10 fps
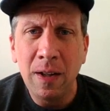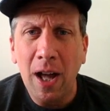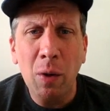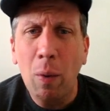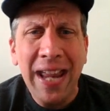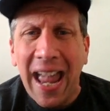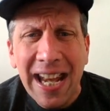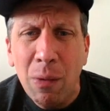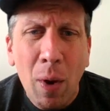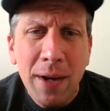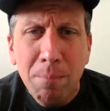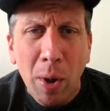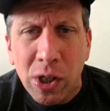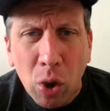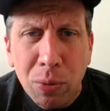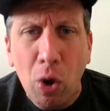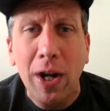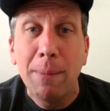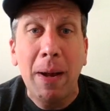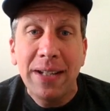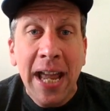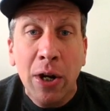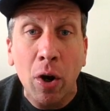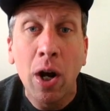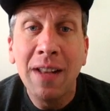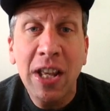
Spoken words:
I don't want to hear anyone in Bernie groups talking about Nader.